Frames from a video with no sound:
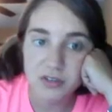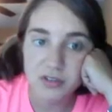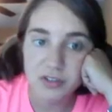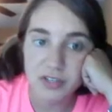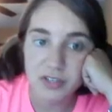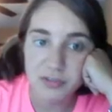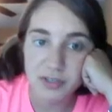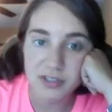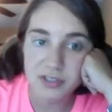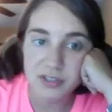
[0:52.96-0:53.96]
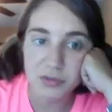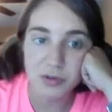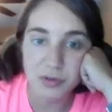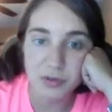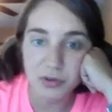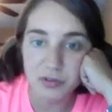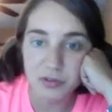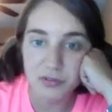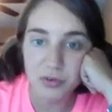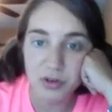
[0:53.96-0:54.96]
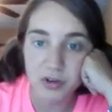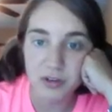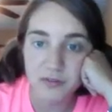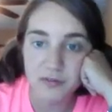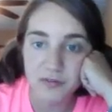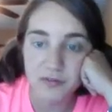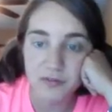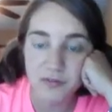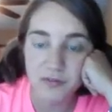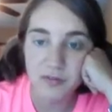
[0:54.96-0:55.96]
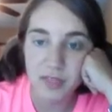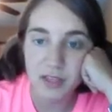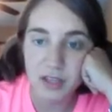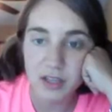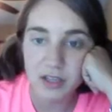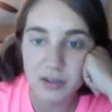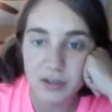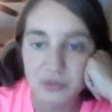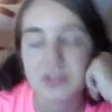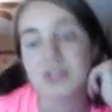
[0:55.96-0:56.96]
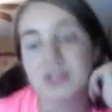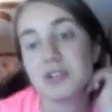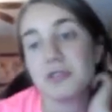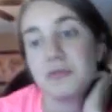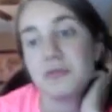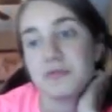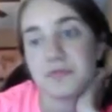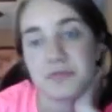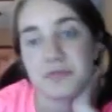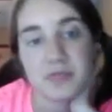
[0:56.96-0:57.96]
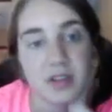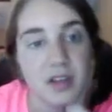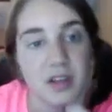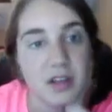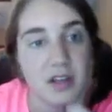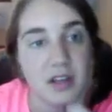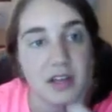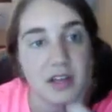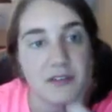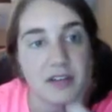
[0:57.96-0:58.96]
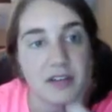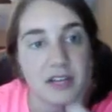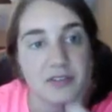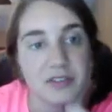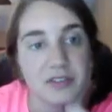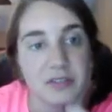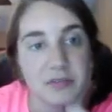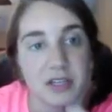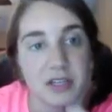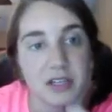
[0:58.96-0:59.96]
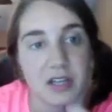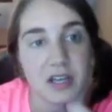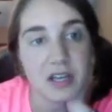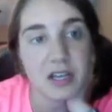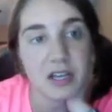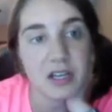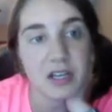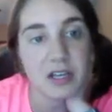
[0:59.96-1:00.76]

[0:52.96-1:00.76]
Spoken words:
So that's why the square root of 4 equals 2. If I gave you something like